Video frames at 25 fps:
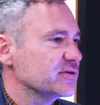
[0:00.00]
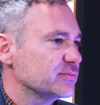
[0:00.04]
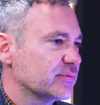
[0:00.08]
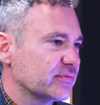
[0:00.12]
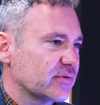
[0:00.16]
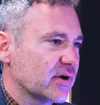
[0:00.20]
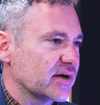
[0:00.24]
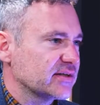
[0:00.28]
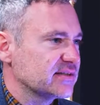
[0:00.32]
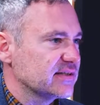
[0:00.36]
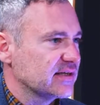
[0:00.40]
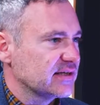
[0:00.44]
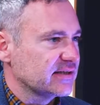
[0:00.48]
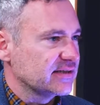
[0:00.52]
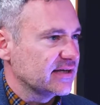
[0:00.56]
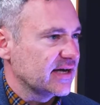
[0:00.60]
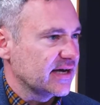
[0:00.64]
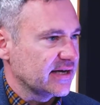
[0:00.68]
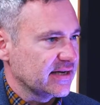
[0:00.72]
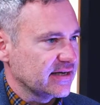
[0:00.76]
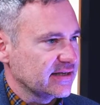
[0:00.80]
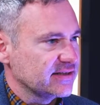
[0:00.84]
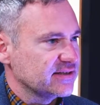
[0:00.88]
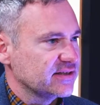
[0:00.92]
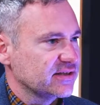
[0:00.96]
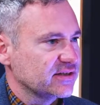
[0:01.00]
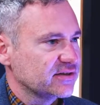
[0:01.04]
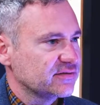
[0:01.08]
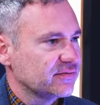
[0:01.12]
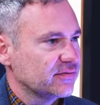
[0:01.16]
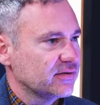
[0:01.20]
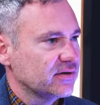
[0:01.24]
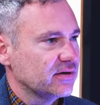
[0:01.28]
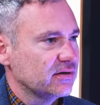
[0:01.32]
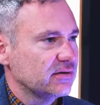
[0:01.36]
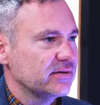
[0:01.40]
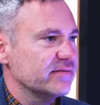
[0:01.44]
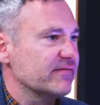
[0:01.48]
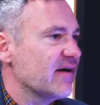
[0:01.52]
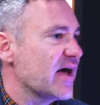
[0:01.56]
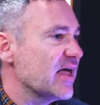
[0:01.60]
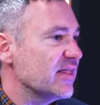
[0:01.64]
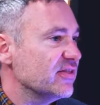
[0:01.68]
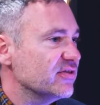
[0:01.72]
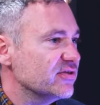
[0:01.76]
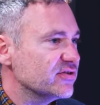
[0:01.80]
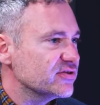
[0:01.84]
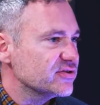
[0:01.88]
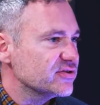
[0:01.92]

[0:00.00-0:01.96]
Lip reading: we've got analytics for events